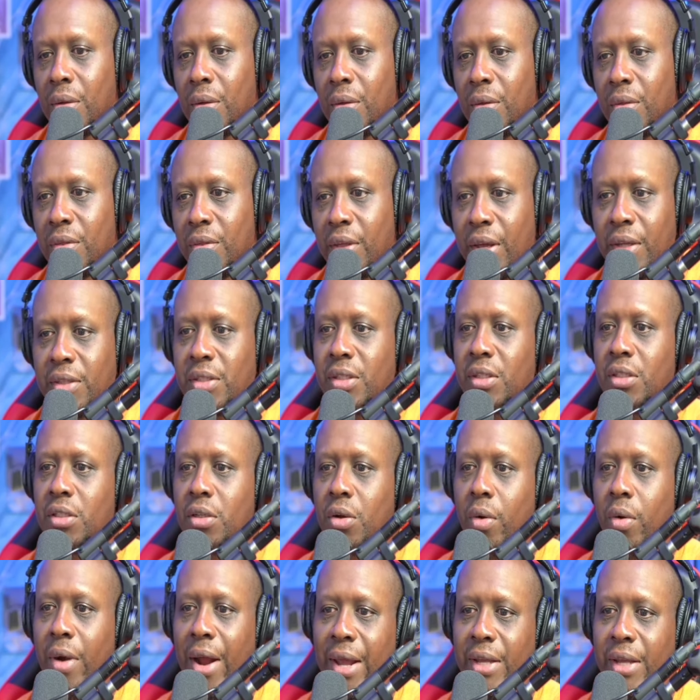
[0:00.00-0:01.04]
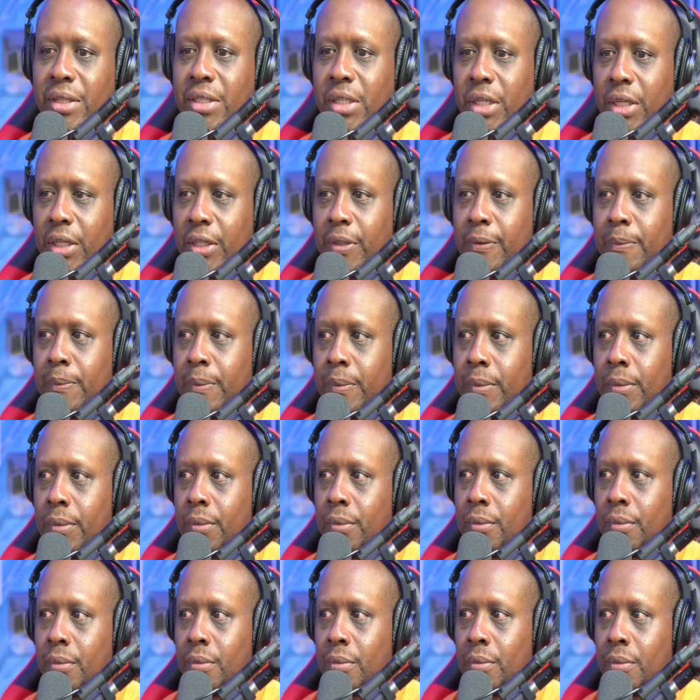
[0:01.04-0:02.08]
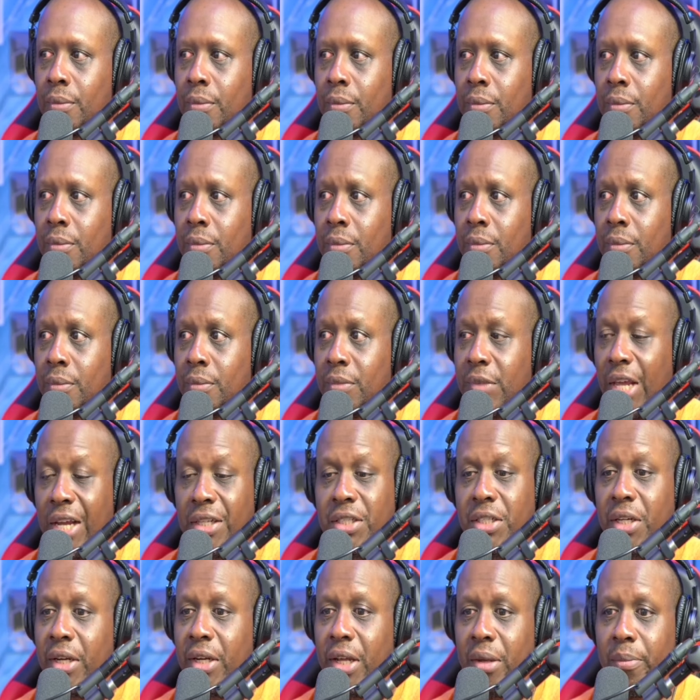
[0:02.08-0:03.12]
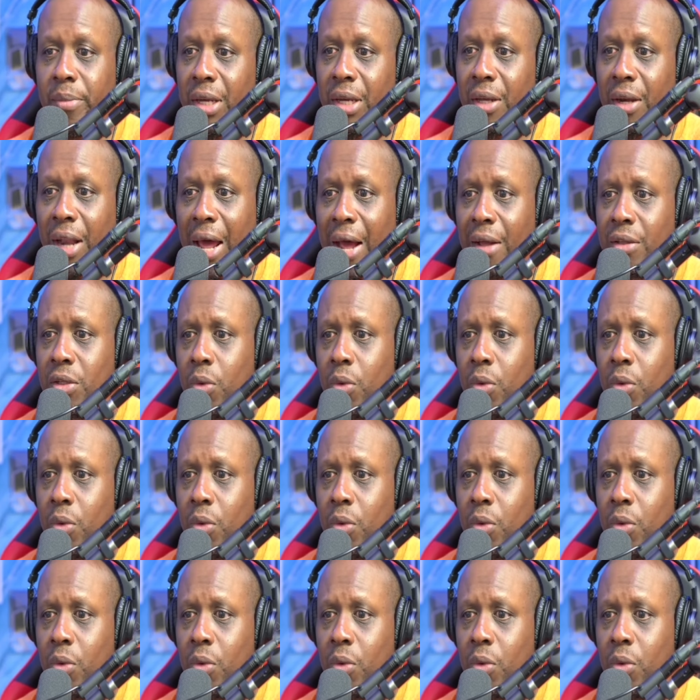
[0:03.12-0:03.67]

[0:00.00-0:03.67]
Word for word: This is crazy. They shouldn't even be allowed to